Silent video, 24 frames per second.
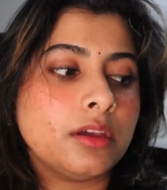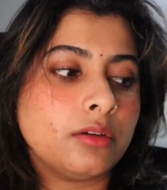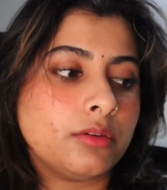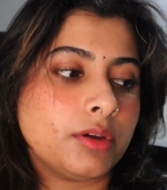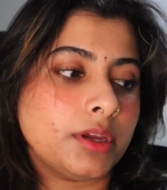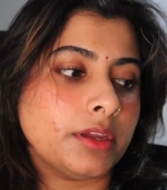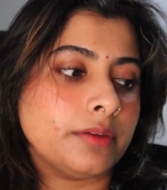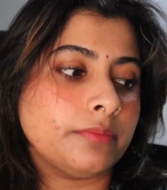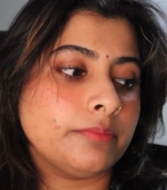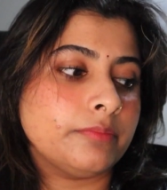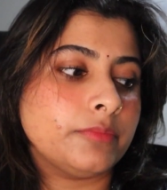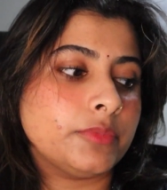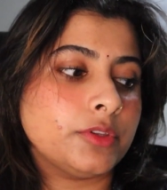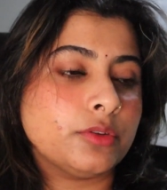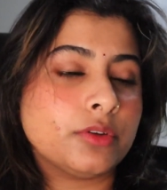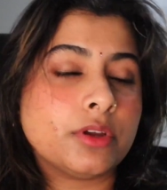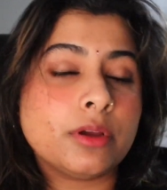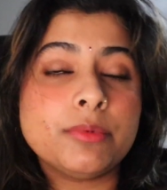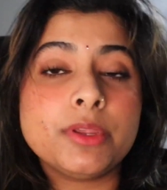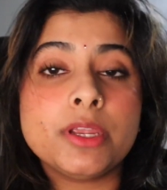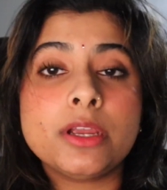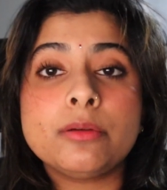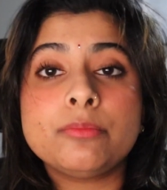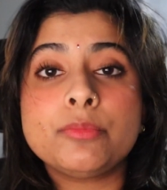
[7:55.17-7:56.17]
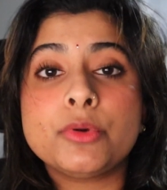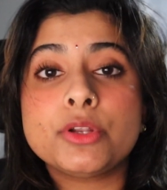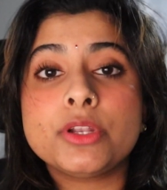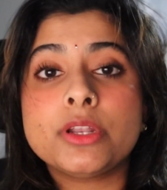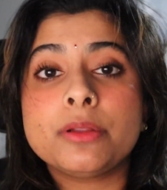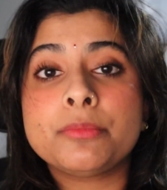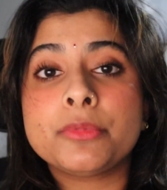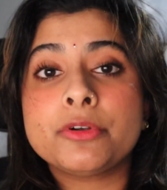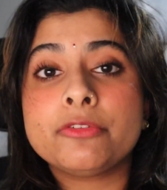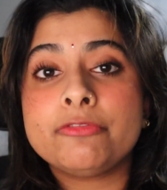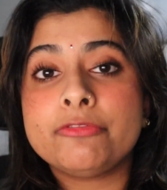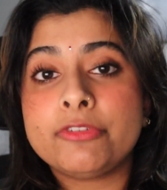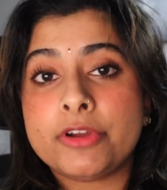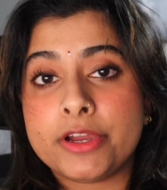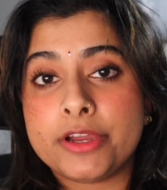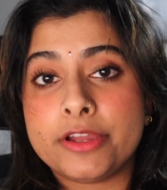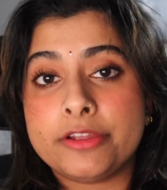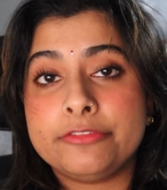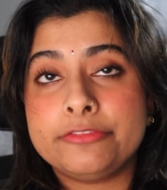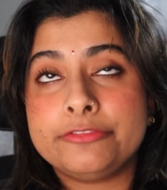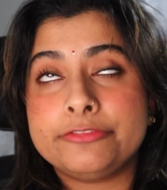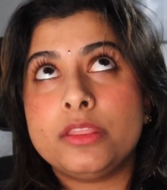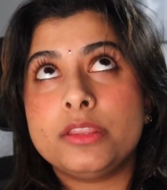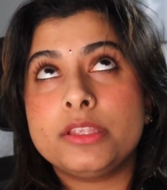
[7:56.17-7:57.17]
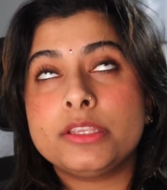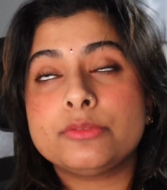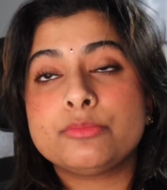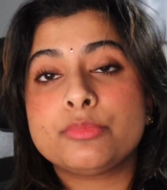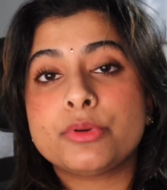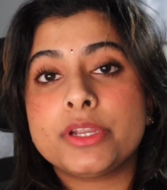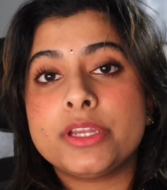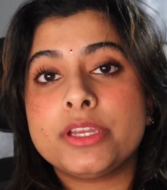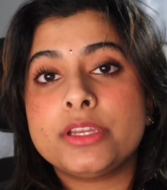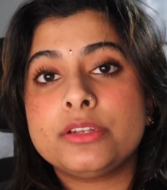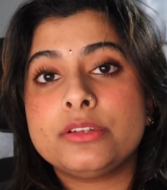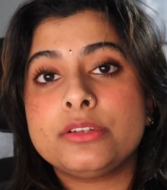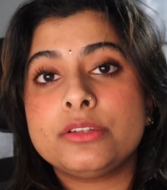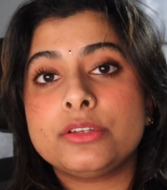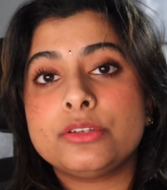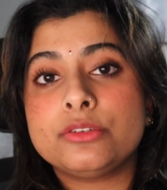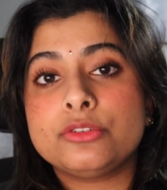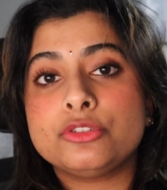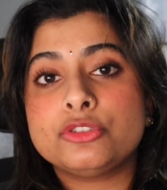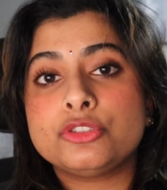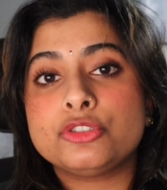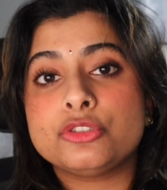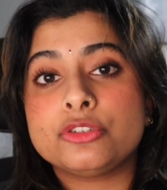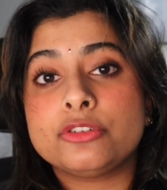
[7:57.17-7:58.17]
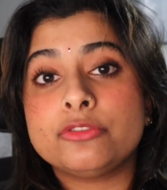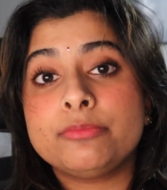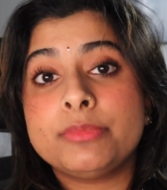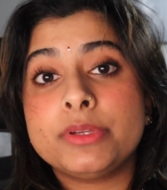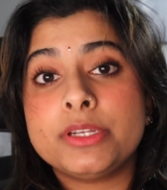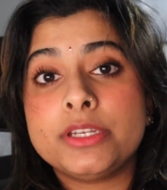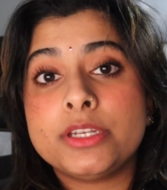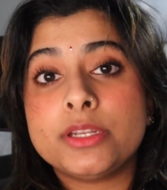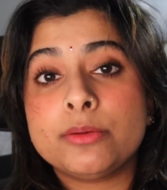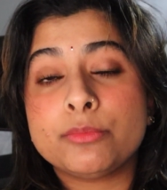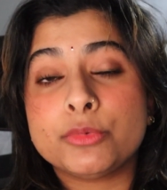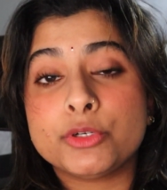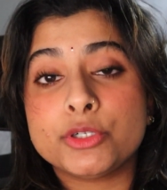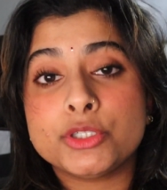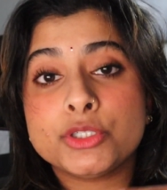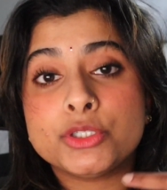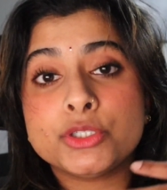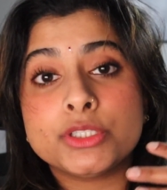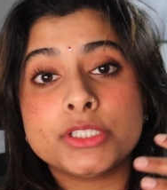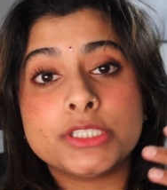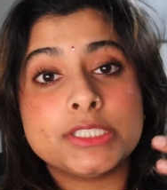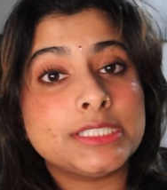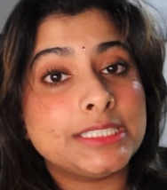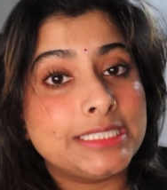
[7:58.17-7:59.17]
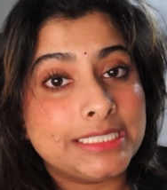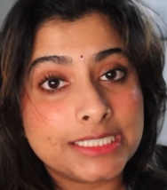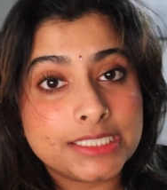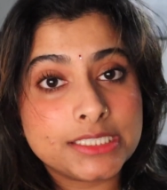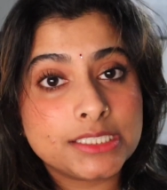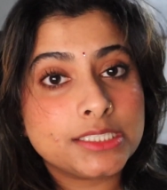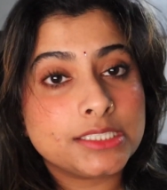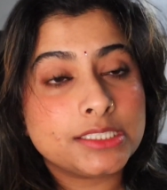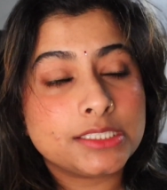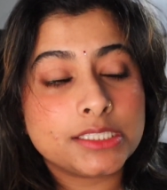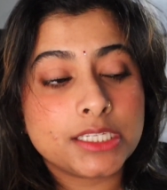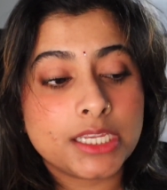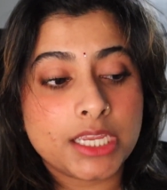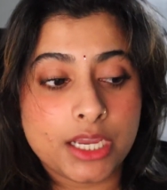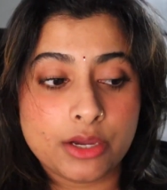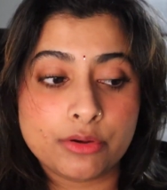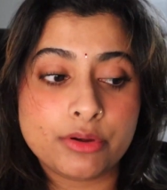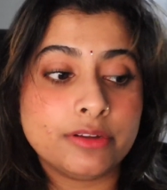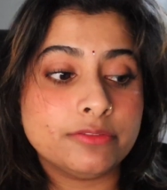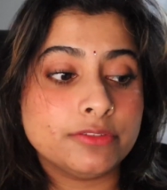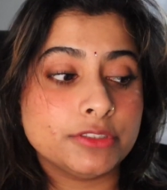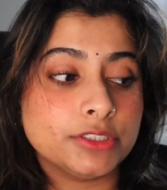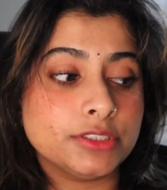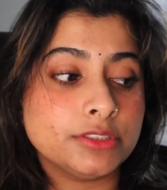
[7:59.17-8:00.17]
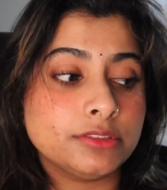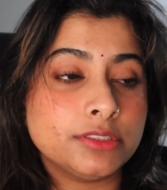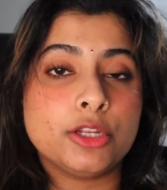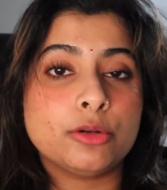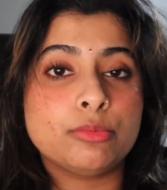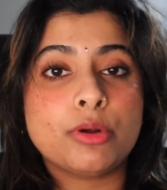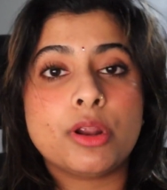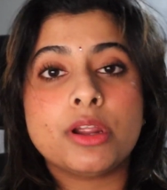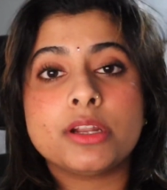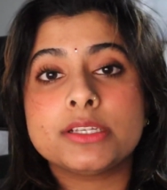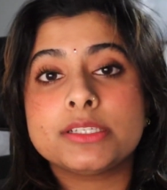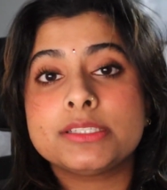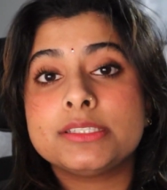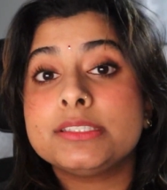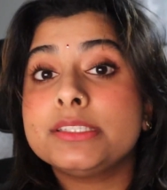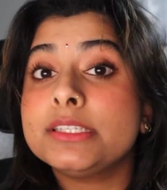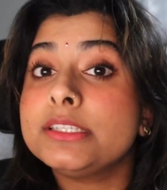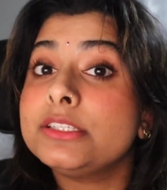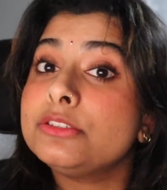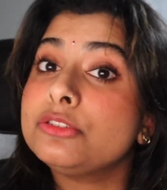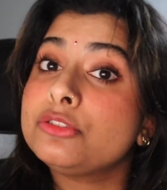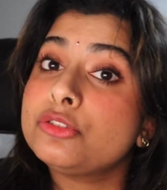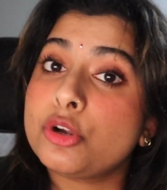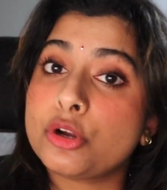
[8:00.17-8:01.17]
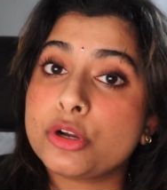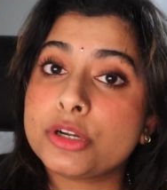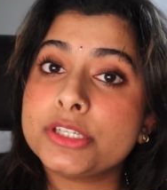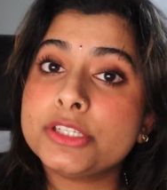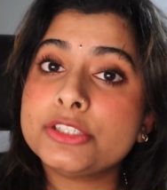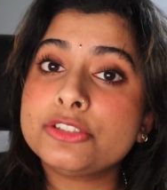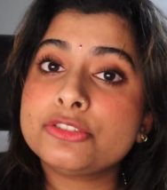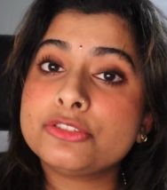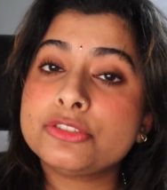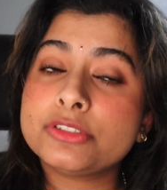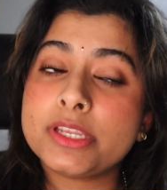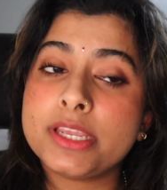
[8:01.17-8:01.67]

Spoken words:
Okay, so coming up on number 5. This brand should have been number 6. However, their products didn't tarnish.